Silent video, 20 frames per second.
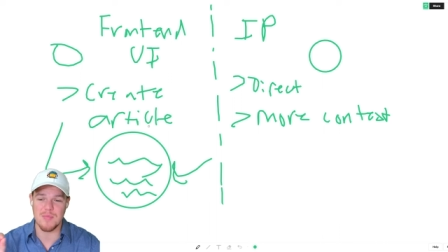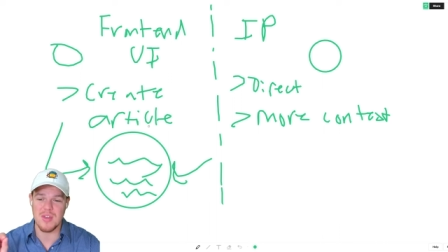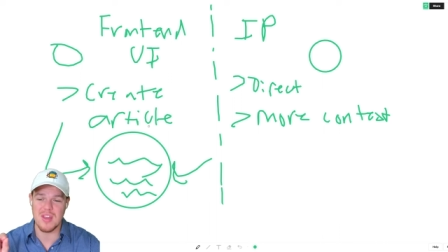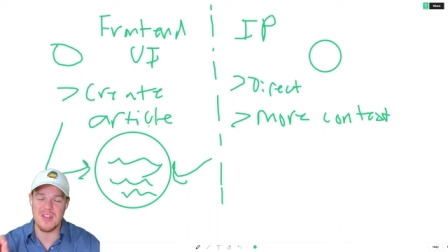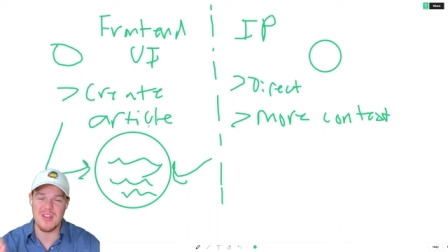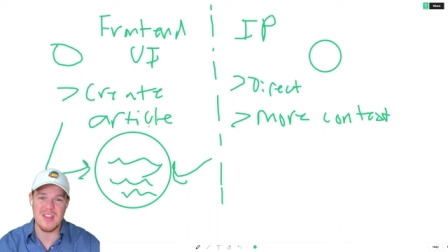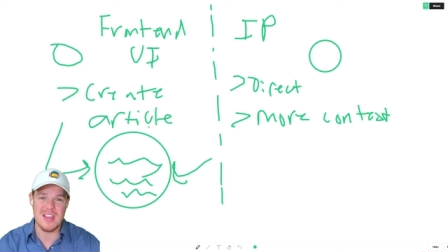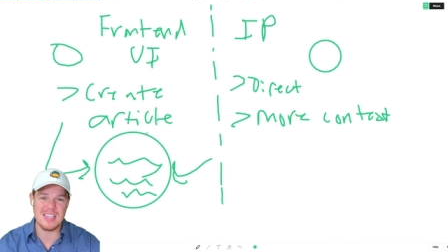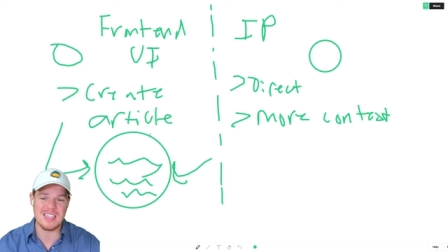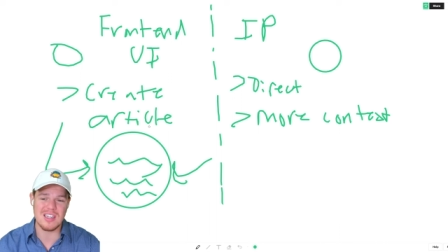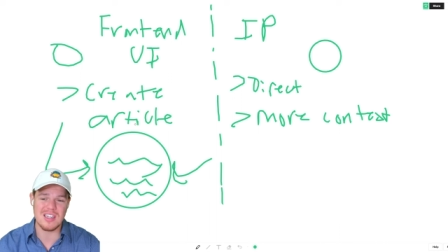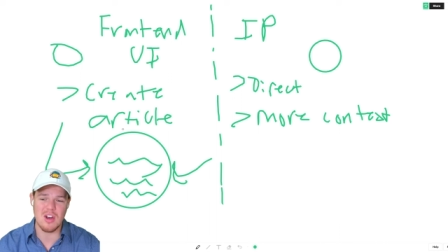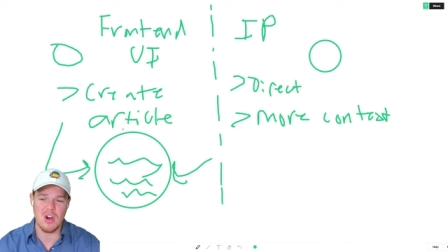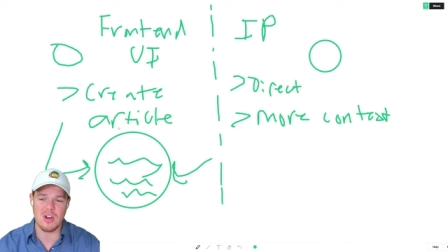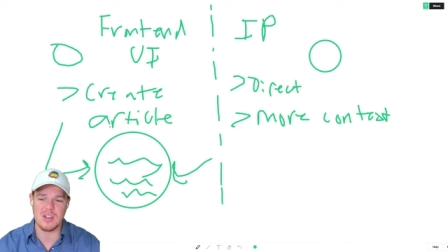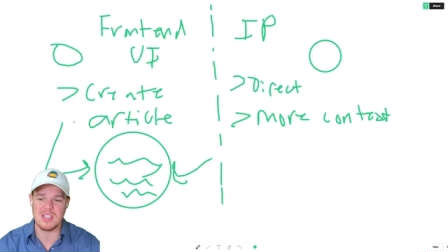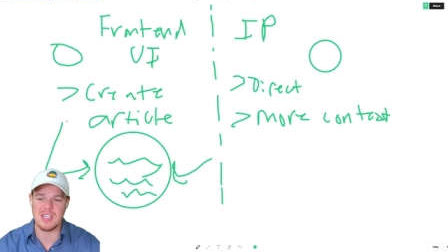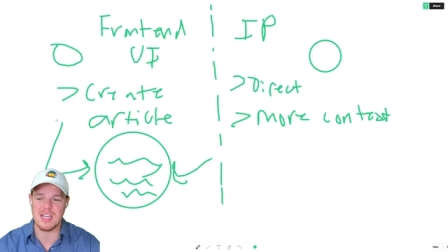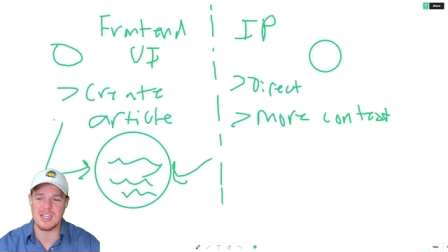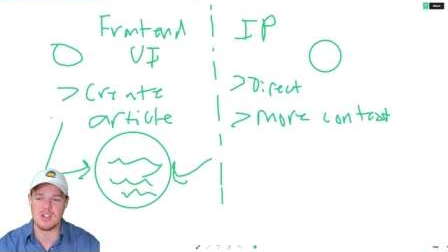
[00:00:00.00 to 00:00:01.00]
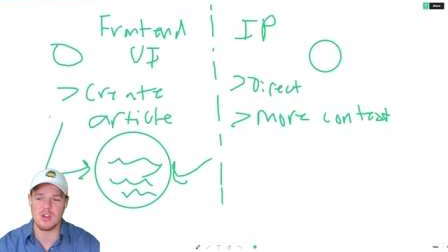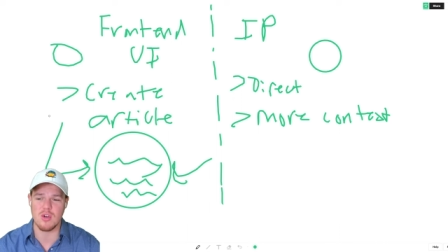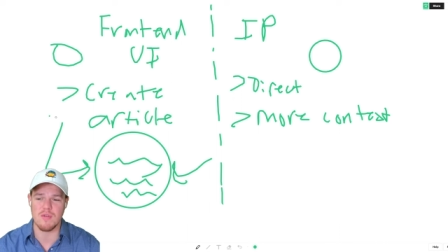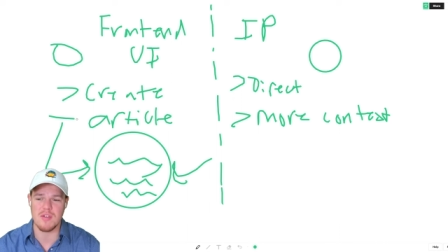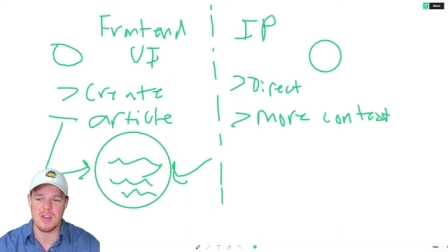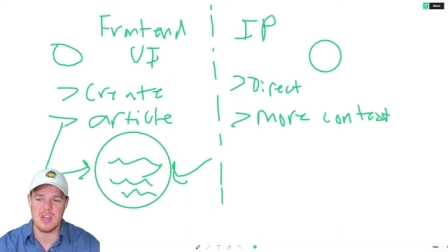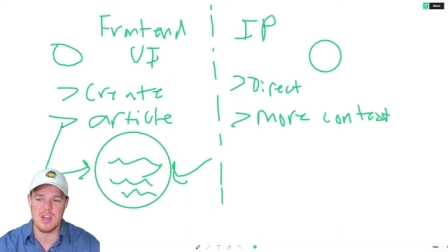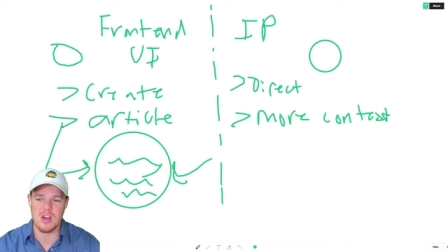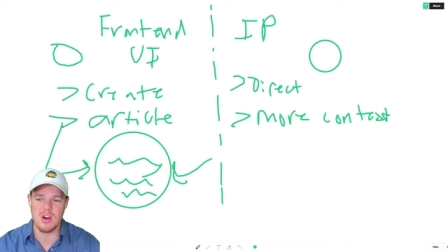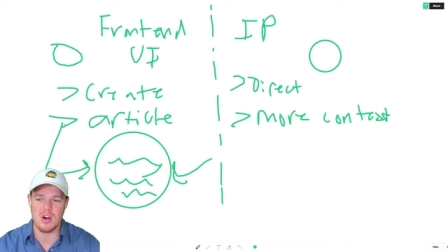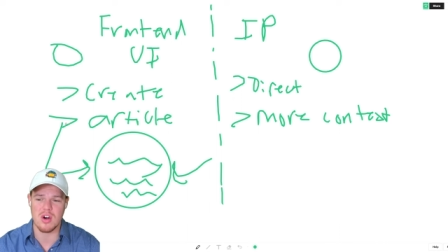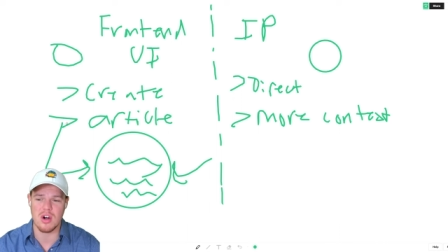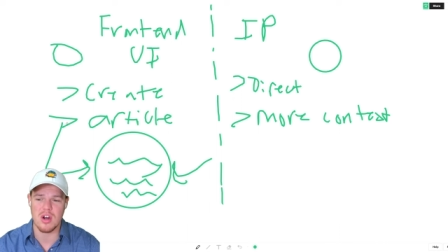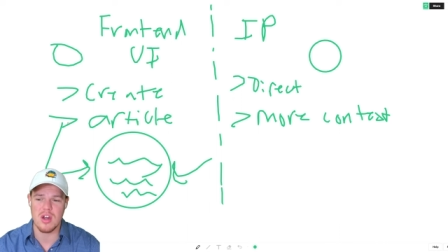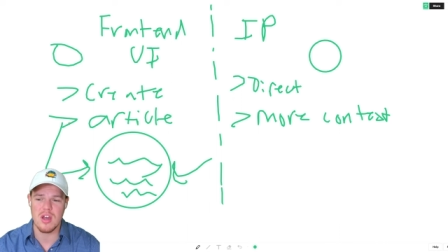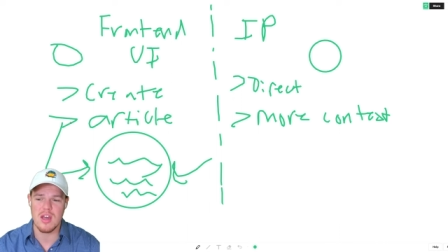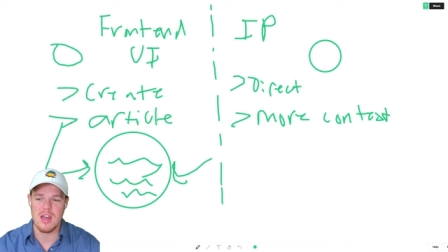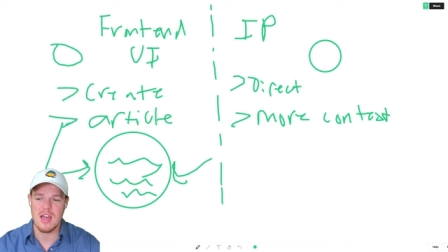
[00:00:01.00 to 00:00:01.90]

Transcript: in this context over here,